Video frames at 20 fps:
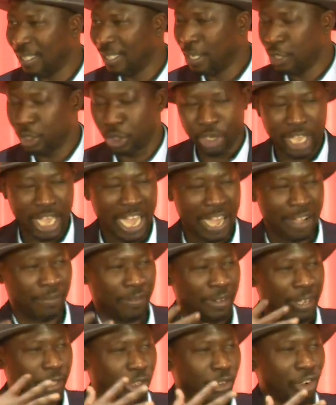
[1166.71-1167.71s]
So you have
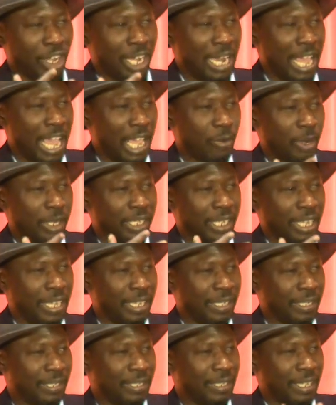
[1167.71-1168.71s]
3
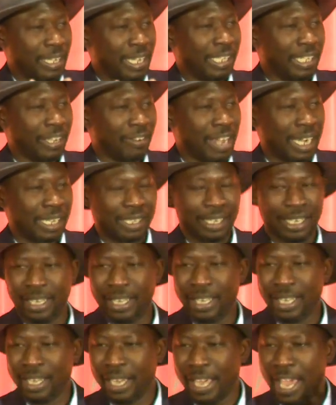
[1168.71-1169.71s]
languages interacting
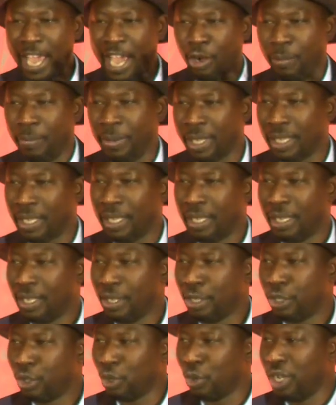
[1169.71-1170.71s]
here, Arabic,
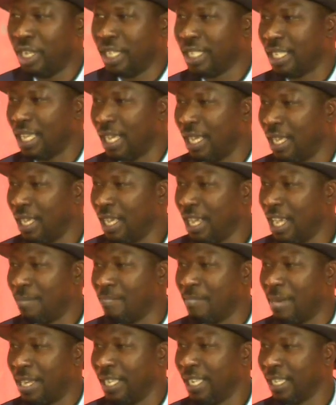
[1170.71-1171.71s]
Soninke,
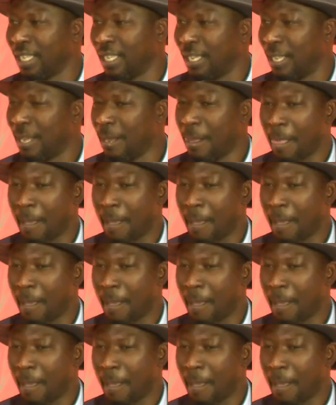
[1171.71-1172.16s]
and Mandinka.